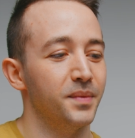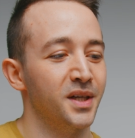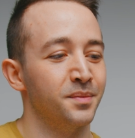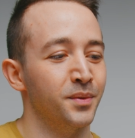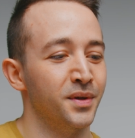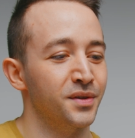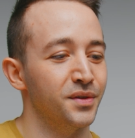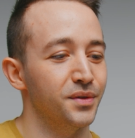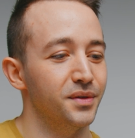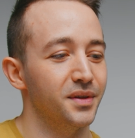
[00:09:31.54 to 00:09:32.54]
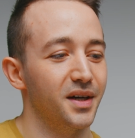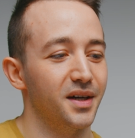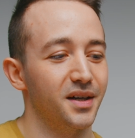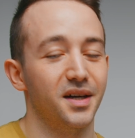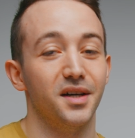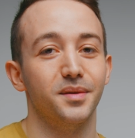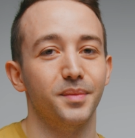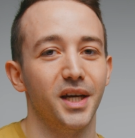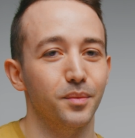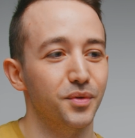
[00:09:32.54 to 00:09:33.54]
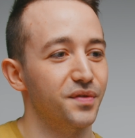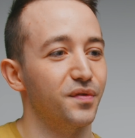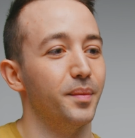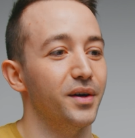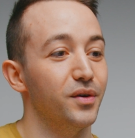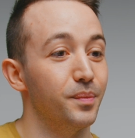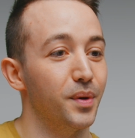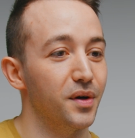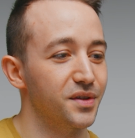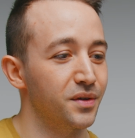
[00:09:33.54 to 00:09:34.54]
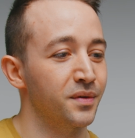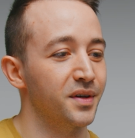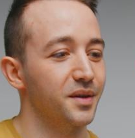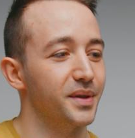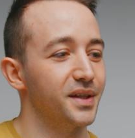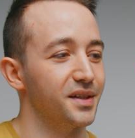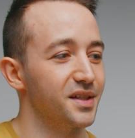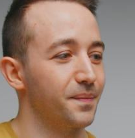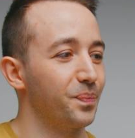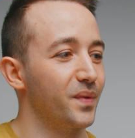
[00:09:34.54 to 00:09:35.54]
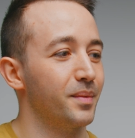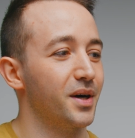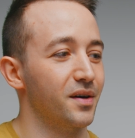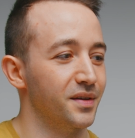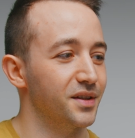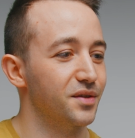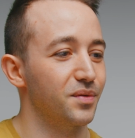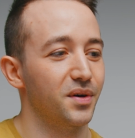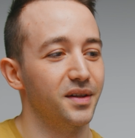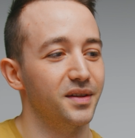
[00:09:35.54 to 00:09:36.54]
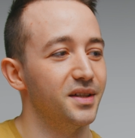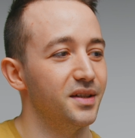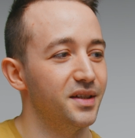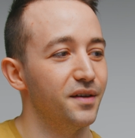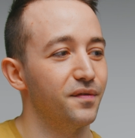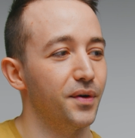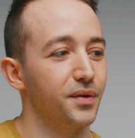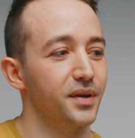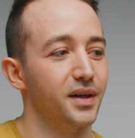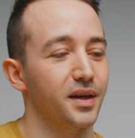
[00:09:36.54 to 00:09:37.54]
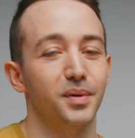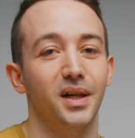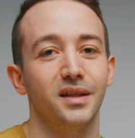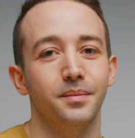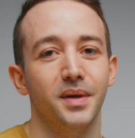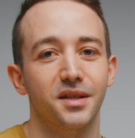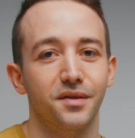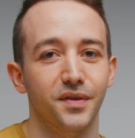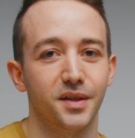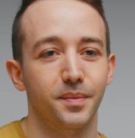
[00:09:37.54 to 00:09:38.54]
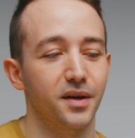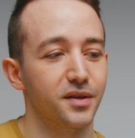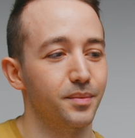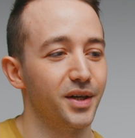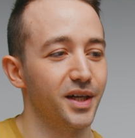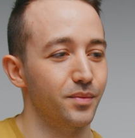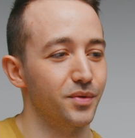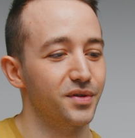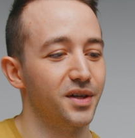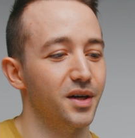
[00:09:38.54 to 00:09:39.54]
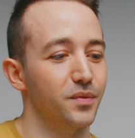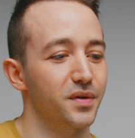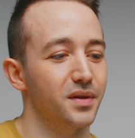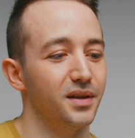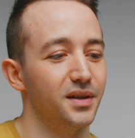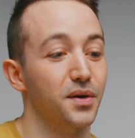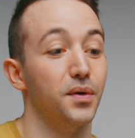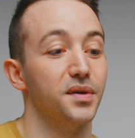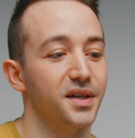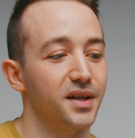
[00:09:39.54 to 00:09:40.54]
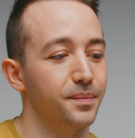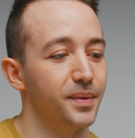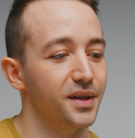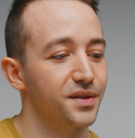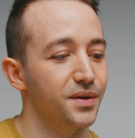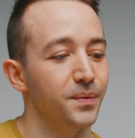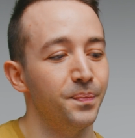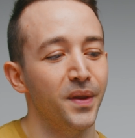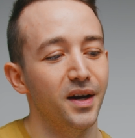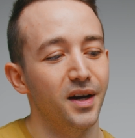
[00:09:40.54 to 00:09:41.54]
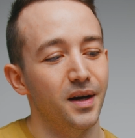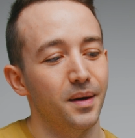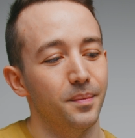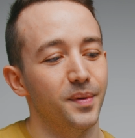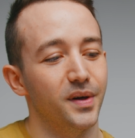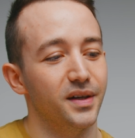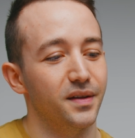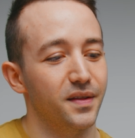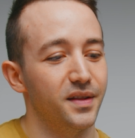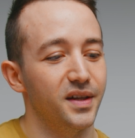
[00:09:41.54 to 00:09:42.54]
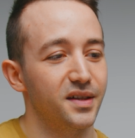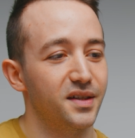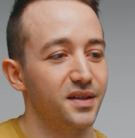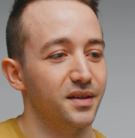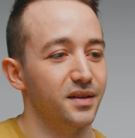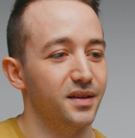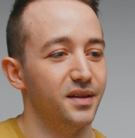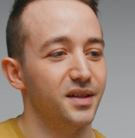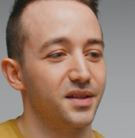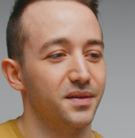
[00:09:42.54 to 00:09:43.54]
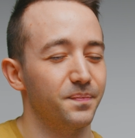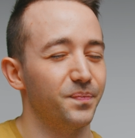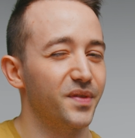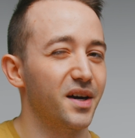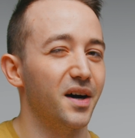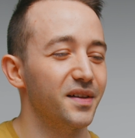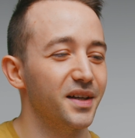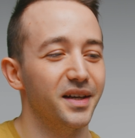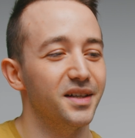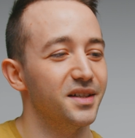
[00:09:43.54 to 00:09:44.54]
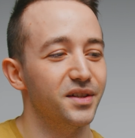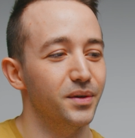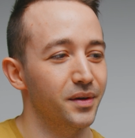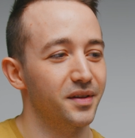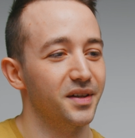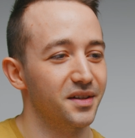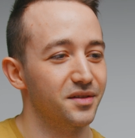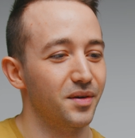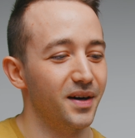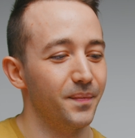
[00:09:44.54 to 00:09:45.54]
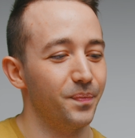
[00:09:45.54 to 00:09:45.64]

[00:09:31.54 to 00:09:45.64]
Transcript: makes me want to do custom cables for my own personal rig, because I'm currently just rocking the default Platinum SFX power supply cables that come with the Corsair PSU. but the color here is doing things, right?